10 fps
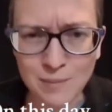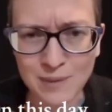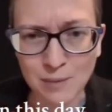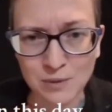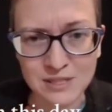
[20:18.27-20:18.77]

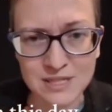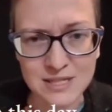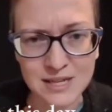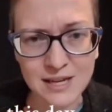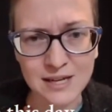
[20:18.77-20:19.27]
see it
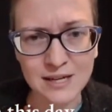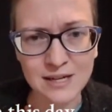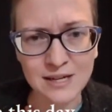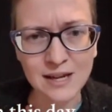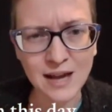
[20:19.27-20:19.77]
and
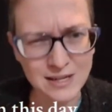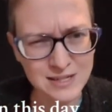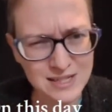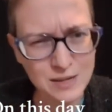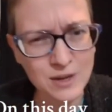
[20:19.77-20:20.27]
see what you're
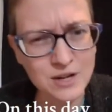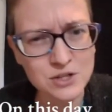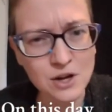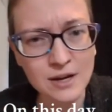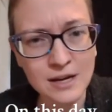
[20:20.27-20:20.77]
talking about.